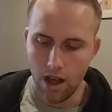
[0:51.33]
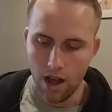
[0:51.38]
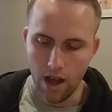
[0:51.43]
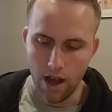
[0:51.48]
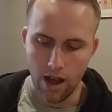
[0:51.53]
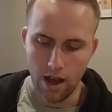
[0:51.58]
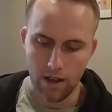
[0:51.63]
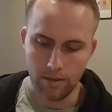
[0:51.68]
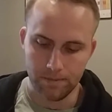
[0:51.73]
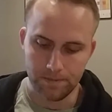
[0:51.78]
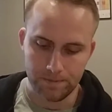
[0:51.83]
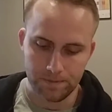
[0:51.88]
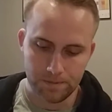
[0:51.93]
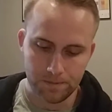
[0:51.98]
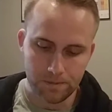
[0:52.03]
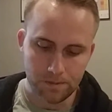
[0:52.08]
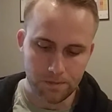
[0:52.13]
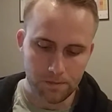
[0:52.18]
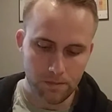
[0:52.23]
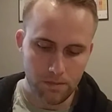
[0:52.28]

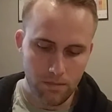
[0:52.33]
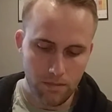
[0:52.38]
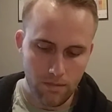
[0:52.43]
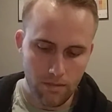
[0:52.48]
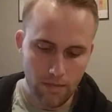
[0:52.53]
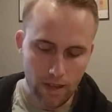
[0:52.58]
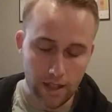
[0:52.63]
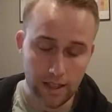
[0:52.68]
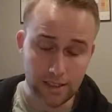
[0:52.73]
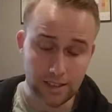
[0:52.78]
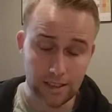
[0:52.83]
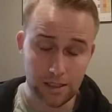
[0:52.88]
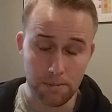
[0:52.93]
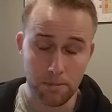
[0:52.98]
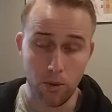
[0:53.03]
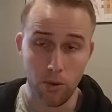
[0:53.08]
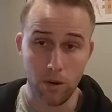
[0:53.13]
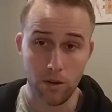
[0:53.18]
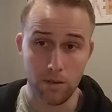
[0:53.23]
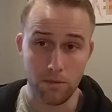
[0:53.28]
This is
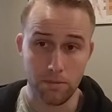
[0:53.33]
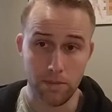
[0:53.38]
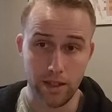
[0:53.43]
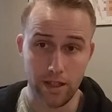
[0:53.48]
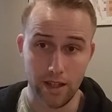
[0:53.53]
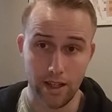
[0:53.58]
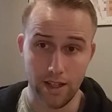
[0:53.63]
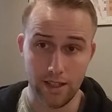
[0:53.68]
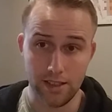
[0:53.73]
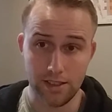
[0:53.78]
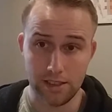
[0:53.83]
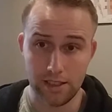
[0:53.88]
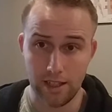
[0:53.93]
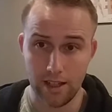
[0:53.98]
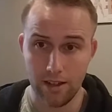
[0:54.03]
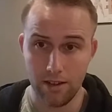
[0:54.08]
important because,